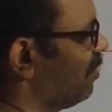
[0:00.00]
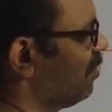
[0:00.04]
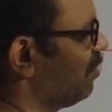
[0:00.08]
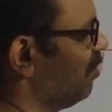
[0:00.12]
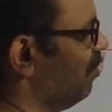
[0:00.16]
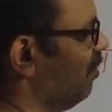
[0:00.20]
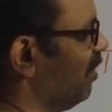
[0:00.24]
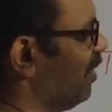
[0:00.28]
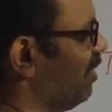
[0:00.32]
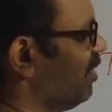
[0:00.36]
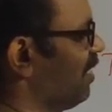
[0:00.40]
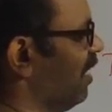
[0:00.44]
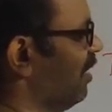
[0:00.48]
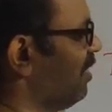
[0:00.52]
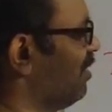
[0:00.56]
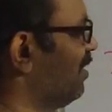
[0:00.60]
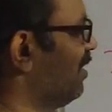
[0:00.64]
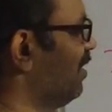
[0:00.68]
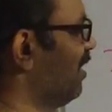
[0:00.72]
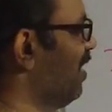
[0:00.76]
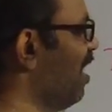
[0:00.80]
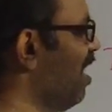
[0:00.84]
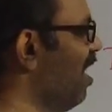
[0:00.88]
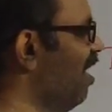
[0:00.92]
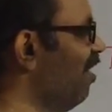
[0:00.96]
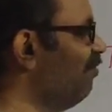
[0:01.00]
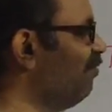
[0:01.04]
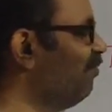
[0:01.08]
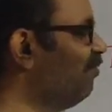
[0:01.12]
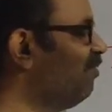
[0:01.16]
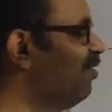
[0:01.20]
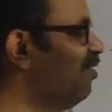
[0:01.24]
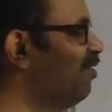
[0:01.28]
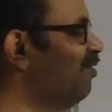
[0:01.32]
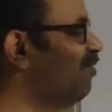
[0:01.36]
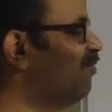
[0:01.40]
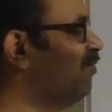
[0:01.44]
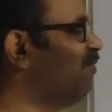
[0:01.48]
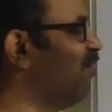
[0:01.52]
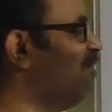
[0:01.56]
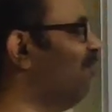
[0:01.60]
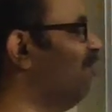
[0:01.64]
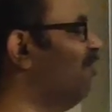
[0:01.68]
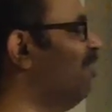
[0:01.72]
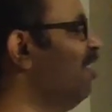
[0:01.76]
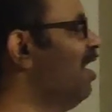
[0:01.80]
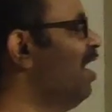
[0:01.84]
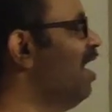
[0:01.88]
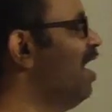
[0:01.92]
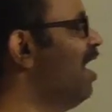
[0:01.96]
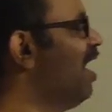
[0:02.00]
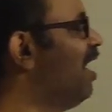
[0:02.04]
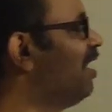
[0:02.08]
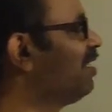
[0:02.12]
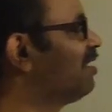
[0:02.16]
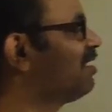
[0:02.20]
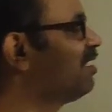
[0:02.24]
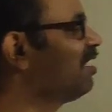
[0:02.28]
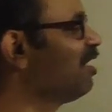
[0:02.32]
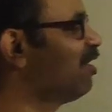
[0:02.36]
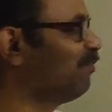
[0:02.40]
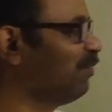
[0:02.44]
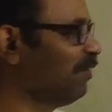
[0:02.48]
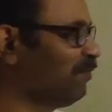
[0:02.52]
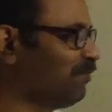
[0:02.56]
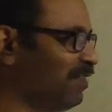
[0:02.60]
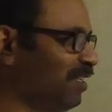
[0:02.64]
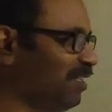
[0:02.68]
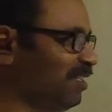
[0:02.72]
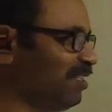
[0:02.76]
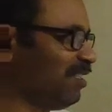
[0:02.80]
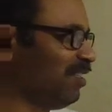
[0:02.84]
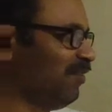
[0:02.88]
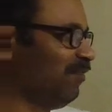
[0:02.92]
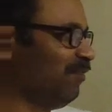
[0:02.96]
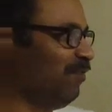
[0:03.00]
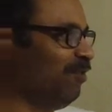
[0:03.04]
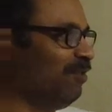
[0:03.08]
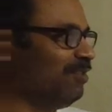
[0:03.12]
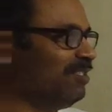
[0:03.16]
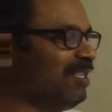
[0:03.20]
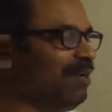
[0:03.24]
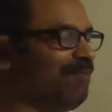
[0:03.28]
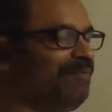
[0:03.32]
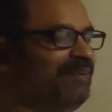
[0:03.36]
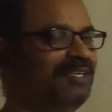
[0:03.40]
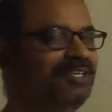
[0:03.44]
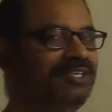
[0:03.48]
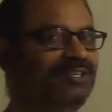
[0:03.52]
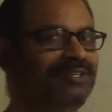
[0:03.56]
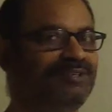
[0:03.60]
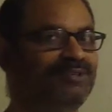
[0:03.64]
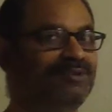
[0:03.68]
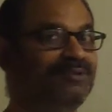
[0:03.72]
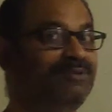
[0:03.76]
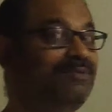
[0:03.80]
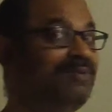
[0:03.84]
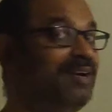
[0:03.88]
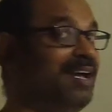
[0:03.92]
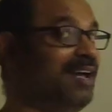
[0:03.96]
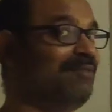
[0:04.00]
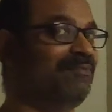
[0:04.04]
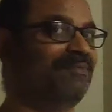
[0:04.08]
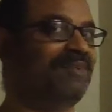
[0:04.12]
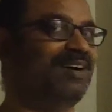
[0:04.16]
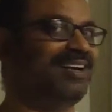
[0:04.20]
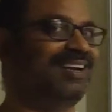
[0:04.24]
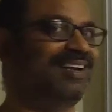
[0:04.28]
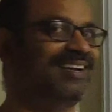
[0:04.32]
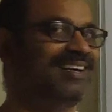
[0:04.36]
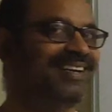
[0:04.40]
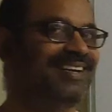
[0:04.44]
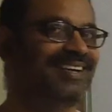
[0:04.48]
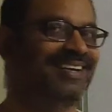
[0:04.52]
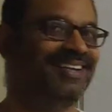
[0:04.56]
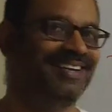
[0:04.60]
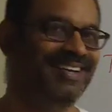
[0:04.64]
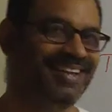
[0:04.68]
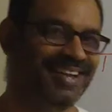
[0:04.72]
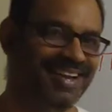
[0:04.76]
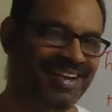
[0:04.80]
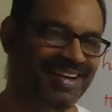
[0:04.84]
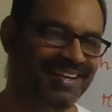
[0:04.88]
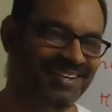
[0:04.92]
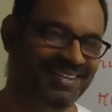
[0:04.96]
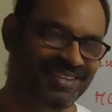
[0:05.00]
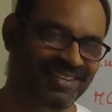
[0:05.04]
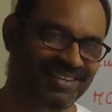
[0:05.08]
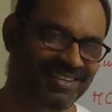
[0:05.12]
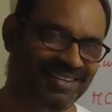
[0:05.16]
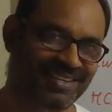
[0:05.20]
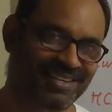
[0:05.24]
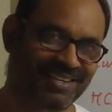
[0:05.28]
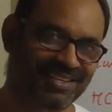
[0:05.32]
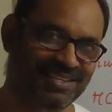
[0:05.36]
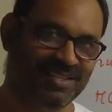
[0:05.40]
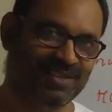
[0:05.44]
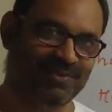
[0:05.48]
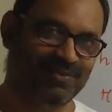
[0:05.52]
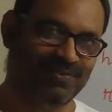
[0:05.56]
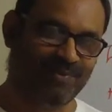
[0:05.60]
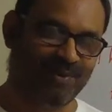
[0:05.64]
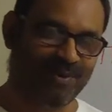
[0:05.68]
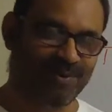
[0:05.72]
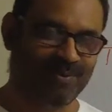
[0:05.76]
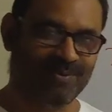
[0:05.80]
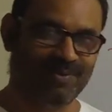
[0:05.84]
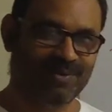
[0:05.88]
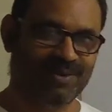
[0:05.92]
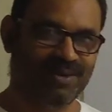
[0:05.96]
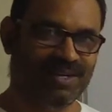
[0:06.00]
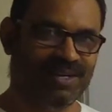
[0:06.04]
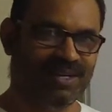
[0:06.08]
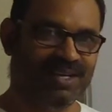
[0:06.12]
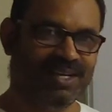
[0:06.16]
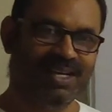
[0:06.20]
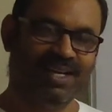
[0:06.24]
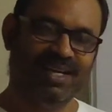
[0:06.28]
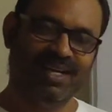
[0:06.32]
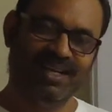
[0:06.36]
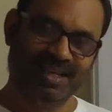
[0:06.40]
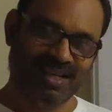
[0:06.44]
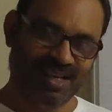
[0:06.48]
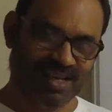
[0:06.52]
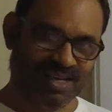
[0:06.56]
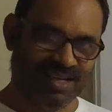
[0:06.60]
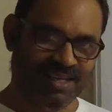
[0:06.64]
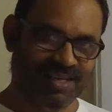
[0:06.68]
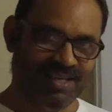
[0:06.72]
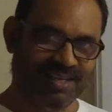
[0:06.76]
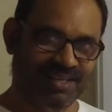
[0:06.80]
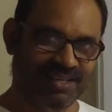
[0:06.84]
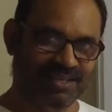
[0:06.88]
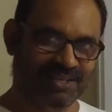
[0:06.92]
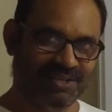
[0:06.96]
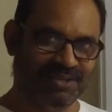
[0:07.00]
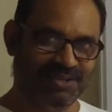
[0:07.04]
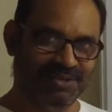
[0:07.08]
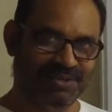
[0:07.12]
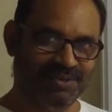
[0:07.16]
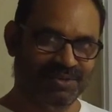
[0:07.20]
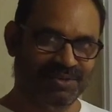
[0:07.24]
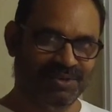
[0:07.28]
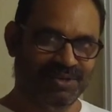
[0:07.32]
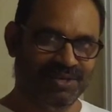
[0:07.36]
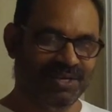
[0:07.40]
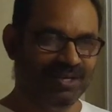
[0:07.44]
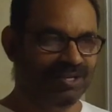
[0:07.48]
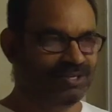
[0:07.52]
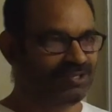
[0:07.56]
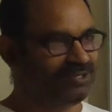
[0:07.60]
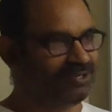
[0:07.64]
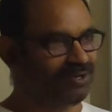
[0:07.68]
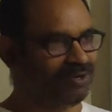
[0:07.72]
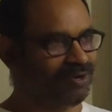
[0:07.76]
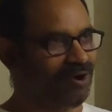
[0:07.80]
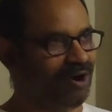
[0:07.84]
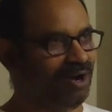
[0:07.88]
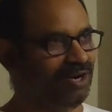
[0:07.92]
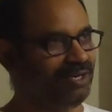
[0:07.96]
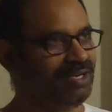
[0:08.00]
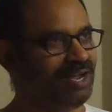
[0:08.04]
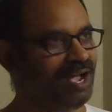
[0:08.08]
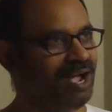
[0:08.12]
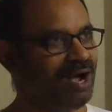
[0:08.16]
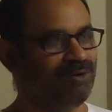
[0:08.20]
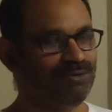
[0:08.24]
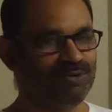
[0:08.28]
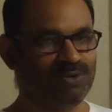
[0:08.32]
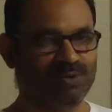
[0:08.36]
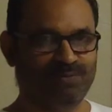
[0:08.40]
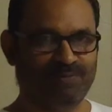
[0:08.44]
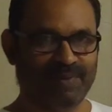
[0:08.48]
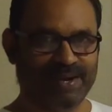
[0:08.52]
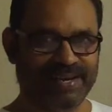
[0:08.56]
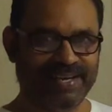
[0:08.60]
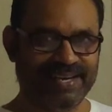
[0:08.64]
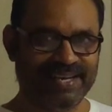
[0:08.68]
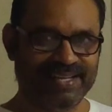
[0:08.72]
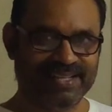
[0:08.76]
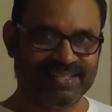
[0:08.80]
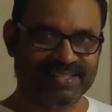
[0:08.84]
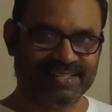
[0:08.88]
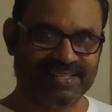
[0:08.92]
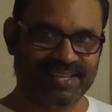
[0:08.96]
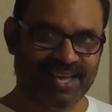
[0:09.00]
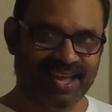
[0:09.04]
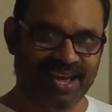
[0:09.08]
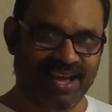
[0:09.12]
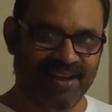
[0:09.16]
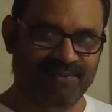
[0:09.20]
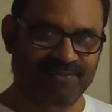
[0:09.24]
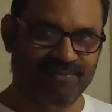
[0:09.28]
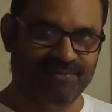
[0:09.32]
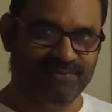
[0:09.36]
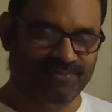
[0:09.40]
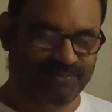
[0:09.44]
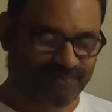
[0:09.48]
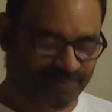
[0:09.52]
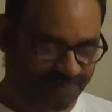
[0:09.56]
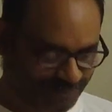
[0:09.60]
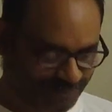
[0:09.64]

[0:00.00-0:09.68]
So, what is HCF? 4. HCF of 64, 72 and 108 is 4. Clear to you? So, got how to find HCF?